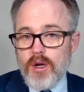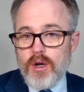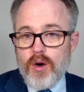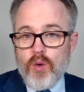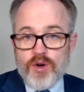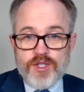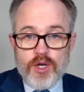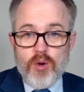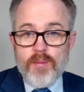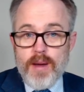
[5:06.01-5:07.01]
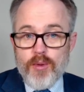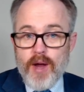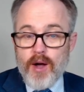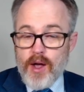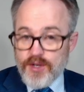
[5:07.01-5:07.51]
Or a single member
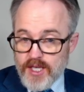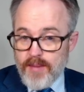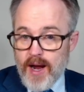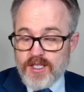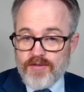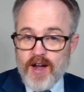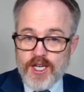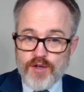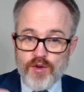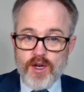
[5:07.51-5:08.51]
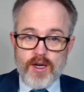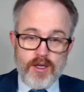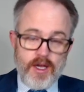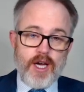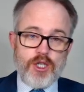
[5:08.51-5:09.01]
LLC might suffice if you need a
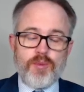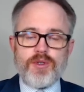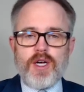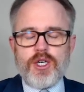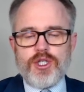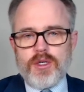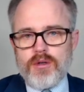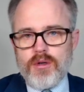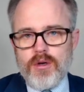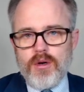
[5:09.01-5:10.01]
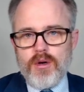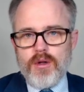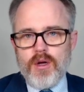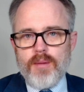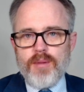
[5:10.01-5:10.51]
little extra protection.
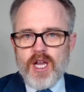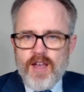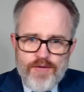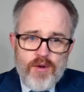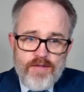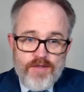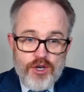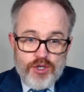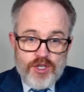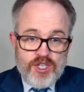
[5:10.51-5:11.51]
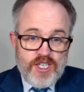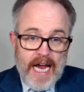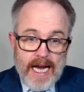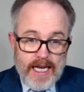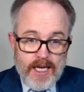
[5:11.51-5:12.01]
But if you envision
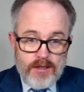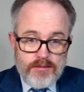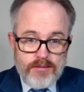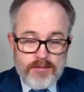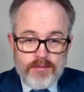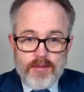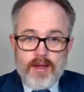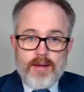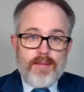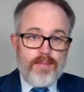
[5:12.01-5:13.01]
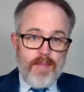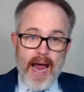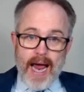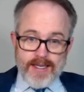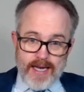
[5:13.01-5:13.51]
scaling,
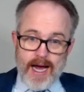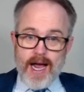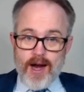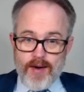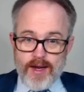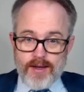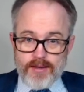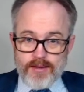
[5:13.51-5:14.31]
mass hiring,